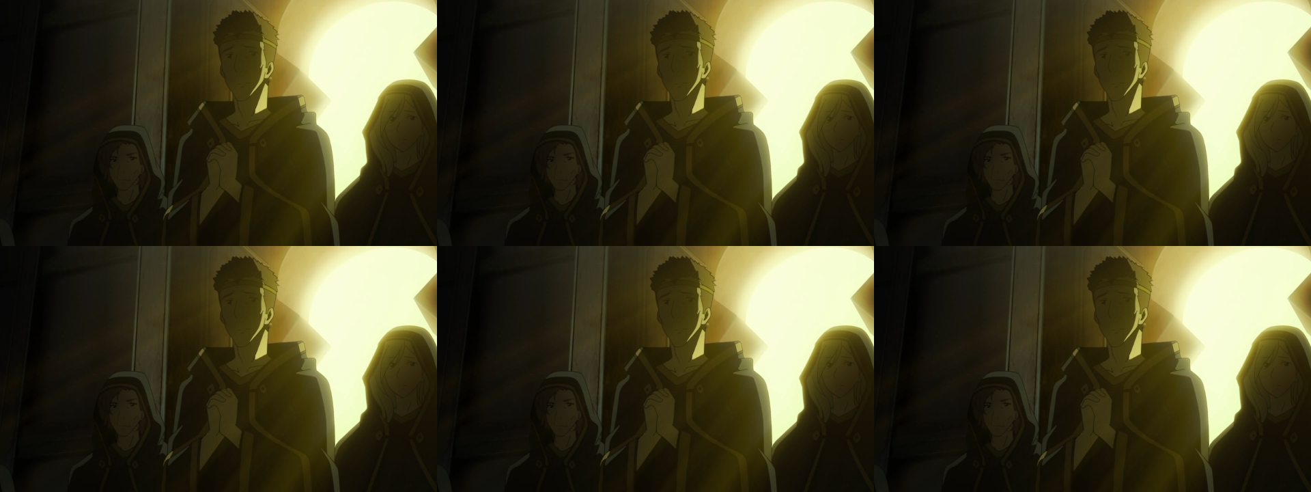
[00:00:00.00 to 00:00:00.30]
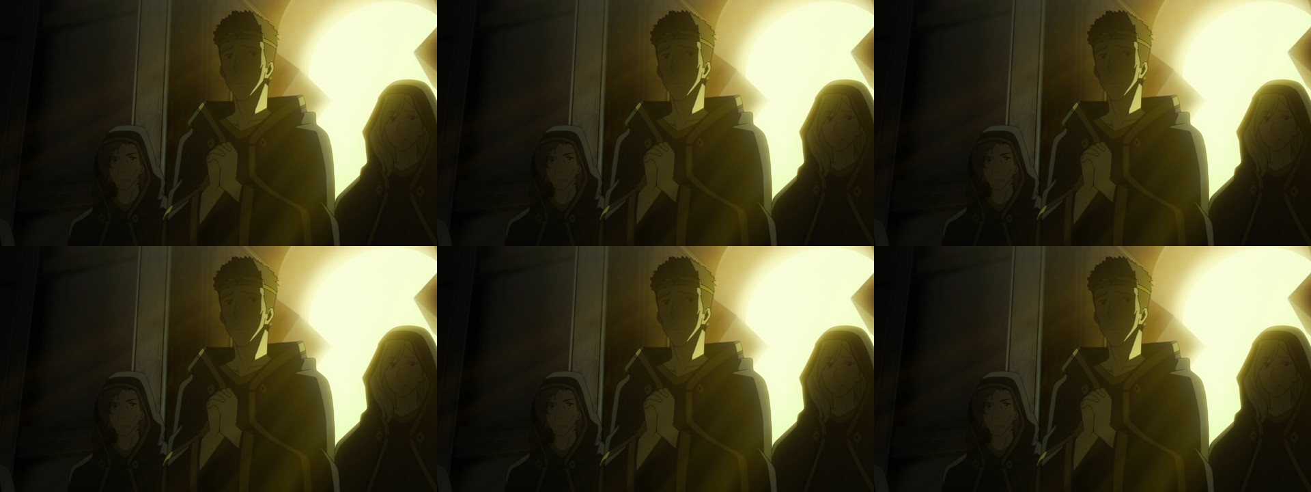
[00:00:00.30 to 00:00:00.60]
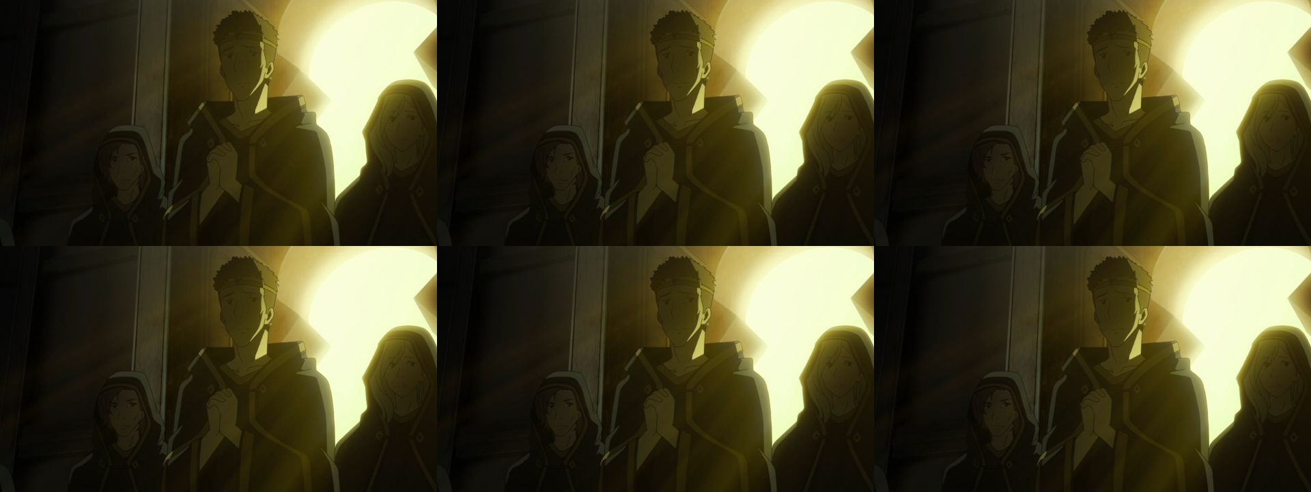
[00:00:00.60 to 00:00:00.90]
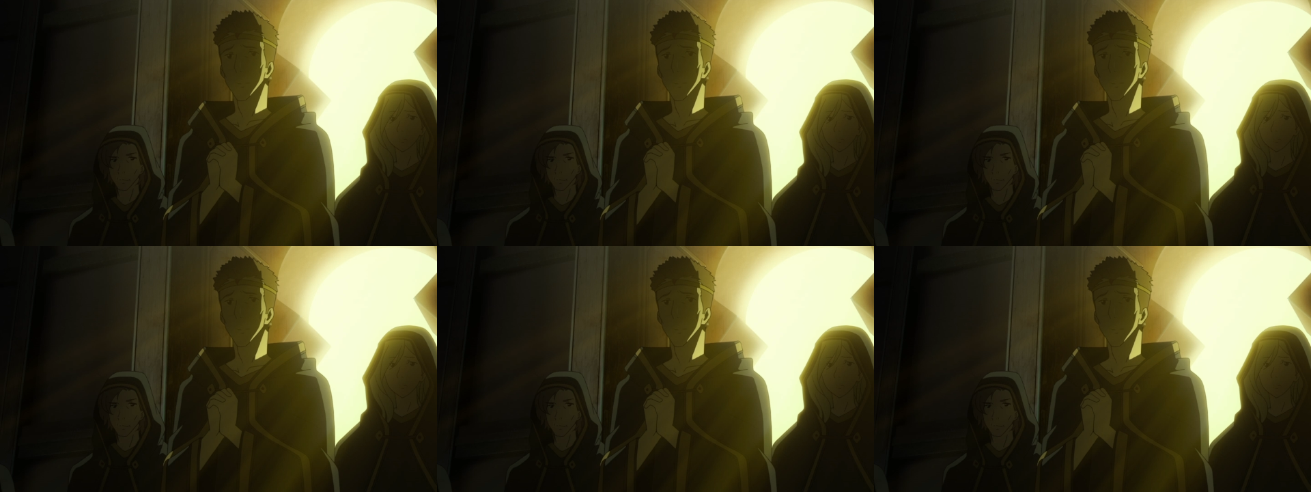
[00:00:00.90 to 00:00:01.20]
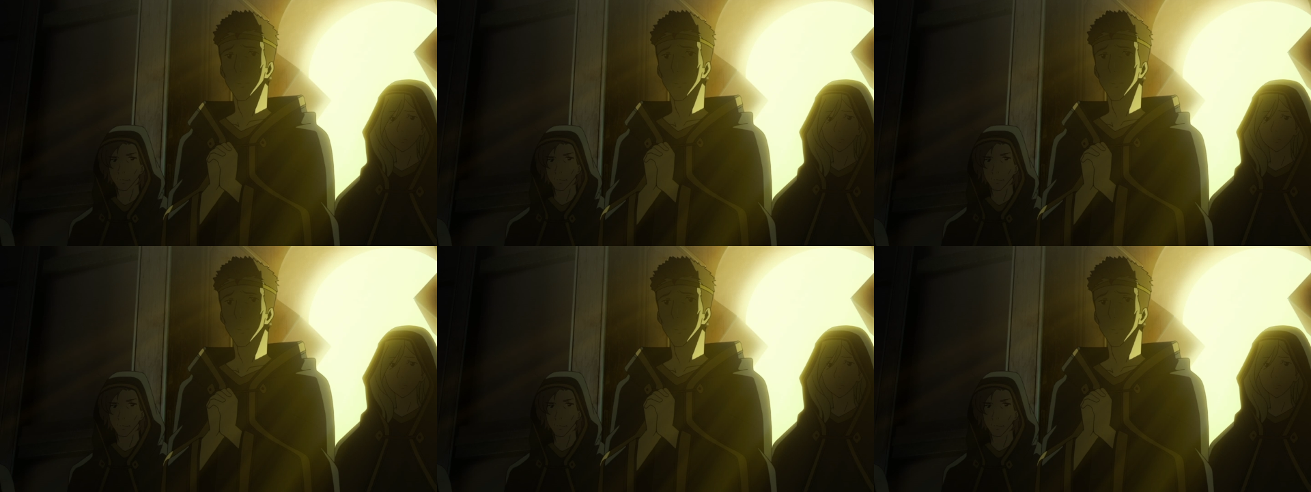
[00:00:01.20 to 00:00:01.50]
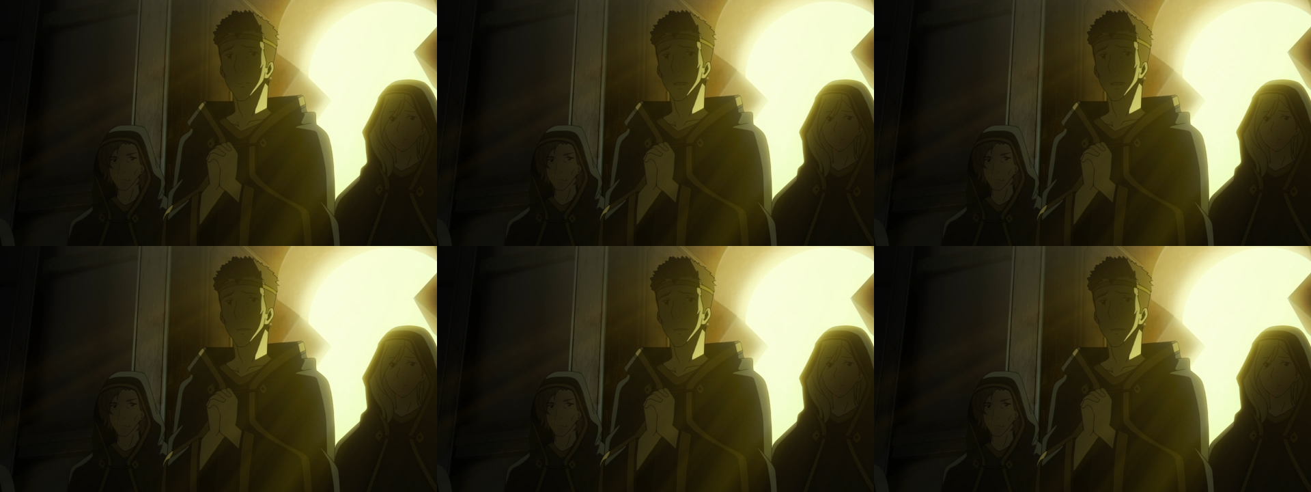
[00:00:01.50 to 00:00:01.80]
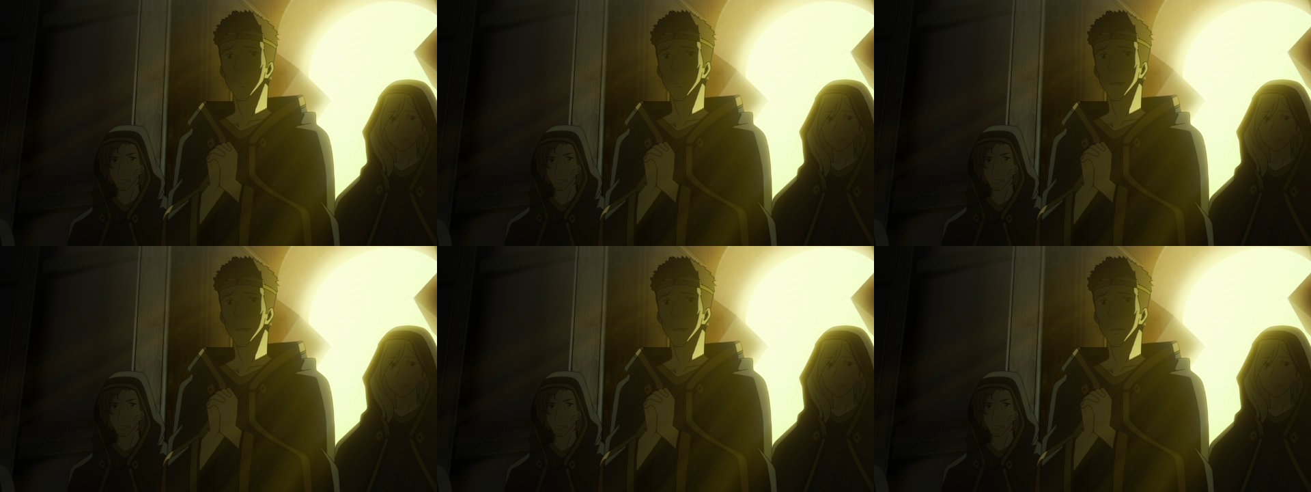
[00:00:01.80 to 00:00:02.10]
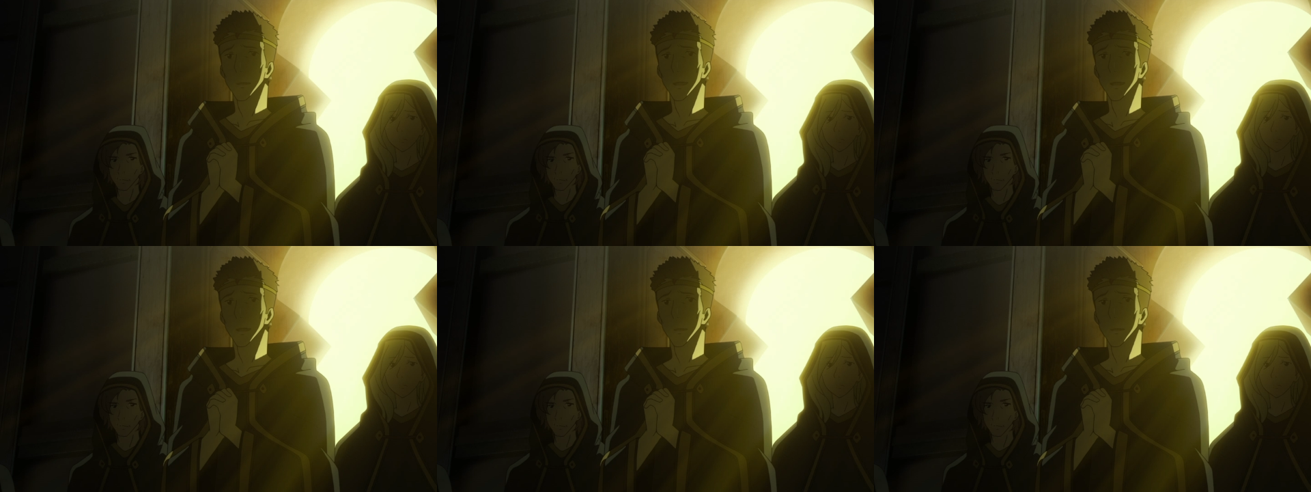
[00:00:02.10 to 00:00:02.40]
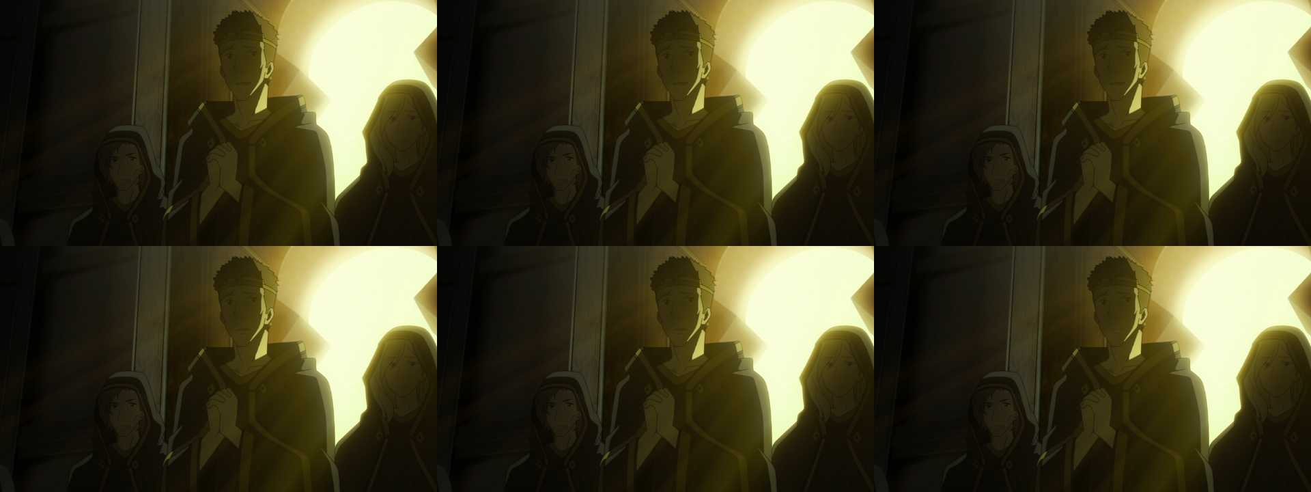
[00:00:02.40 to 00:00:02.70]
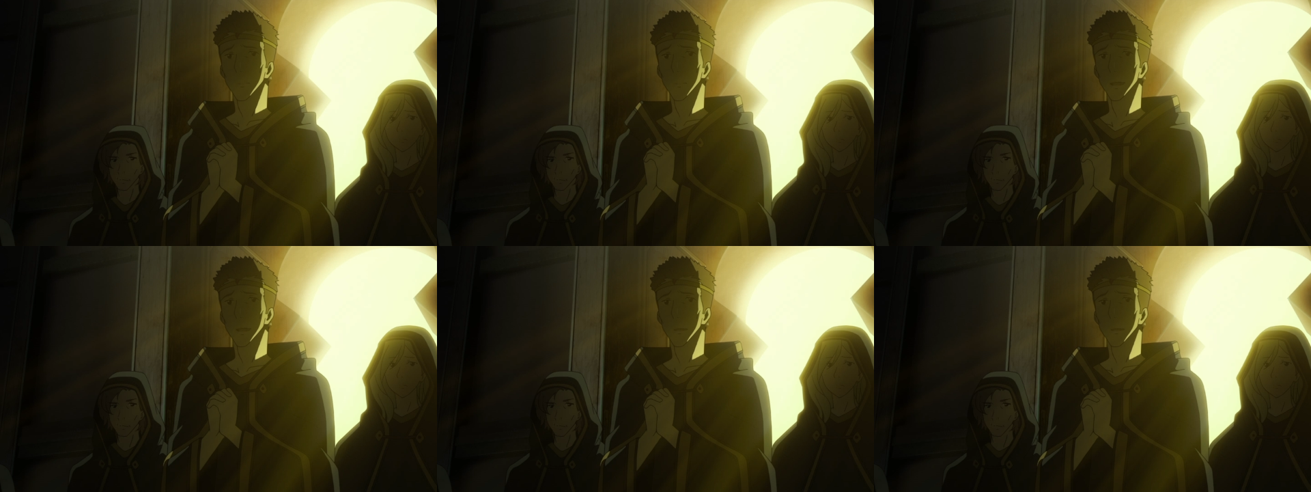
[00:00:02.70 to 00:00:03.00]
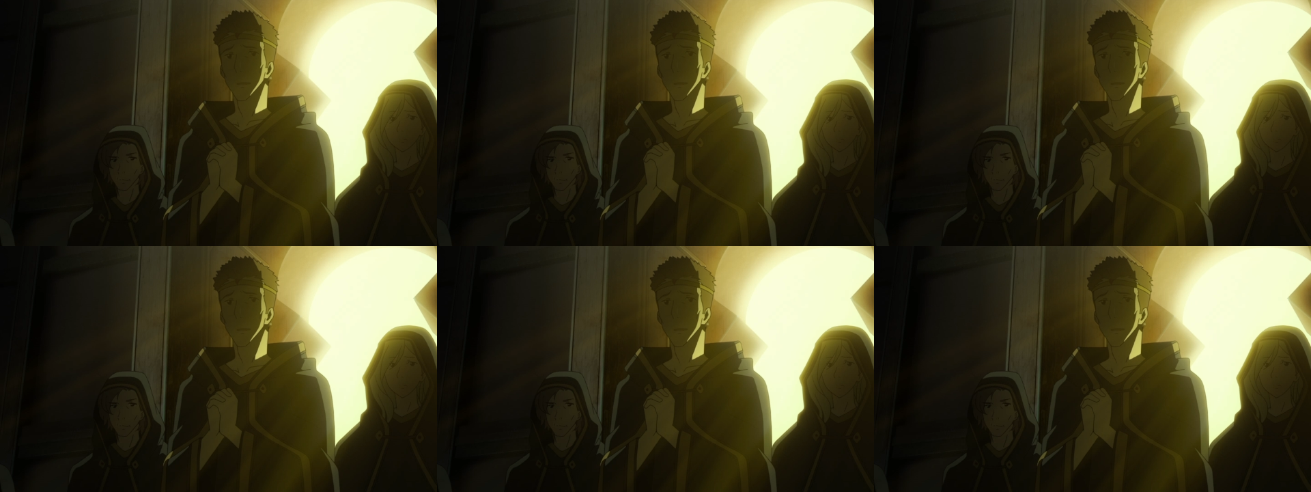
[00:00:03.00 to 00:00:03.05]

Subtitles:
[unreadable: no face in view]